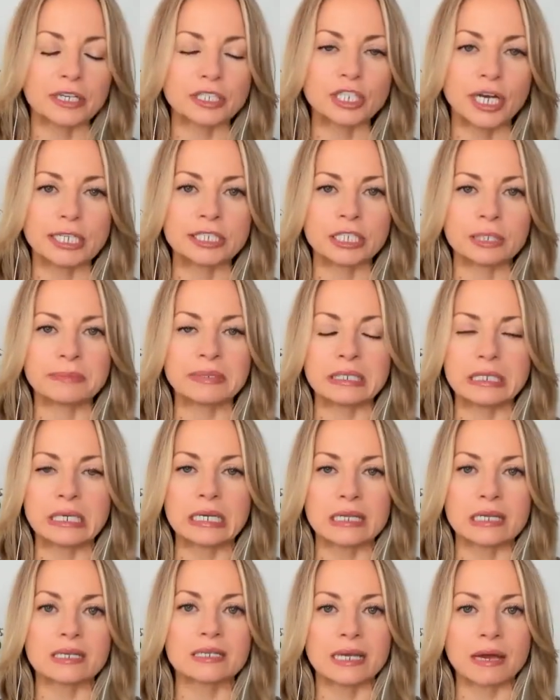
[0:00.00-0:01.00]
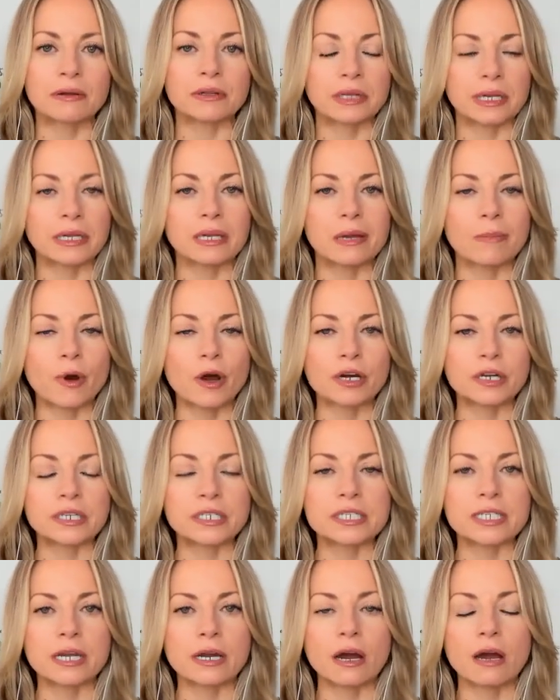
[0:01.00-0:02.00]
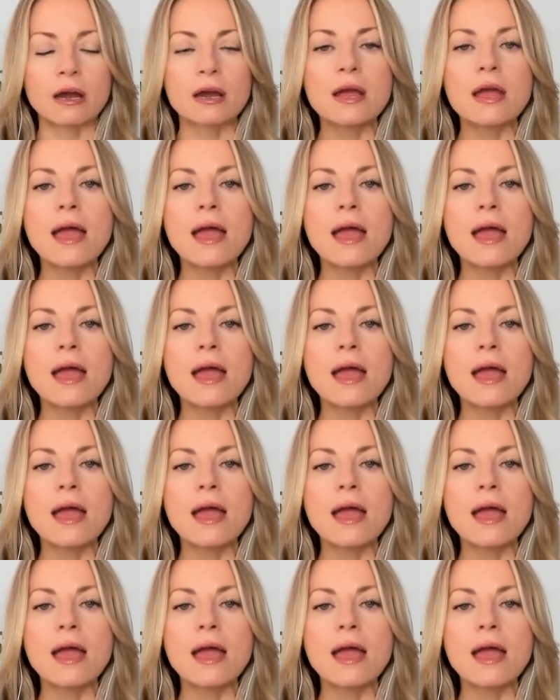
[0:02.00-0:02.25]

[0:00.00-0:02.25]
ChatGPT and that sounded like Kim Arget-Singer.